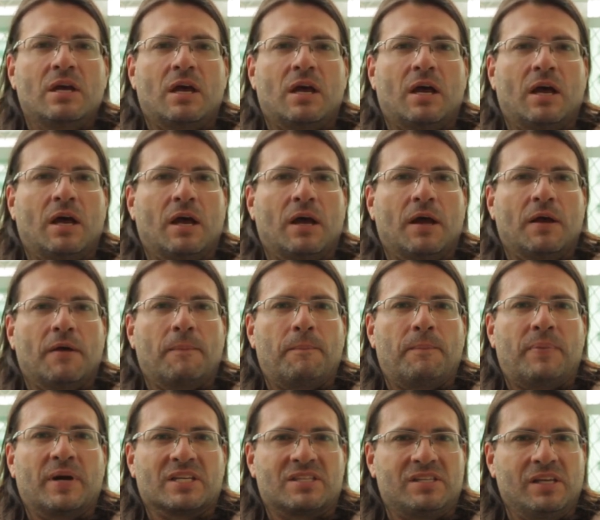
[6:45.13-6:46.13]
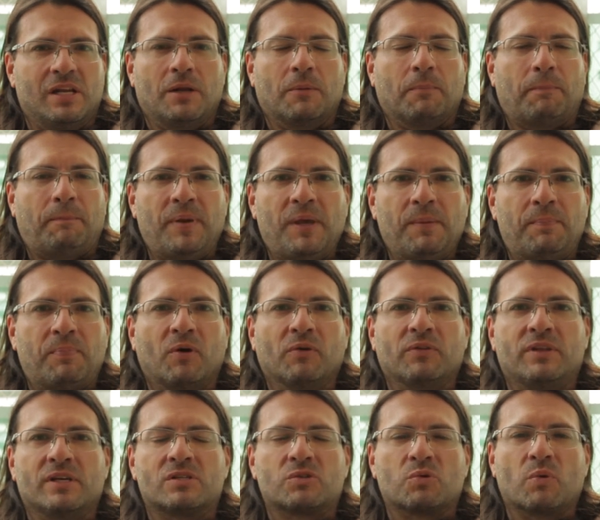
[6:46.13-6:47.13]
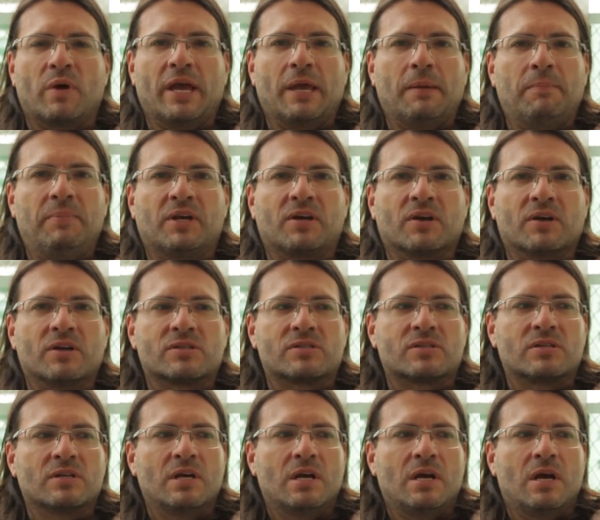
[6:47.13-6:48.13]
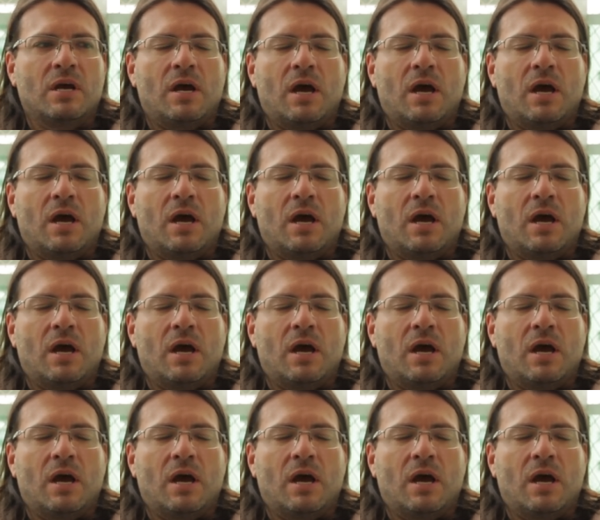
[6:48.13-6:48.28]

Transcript: uh, Brazilian people this way because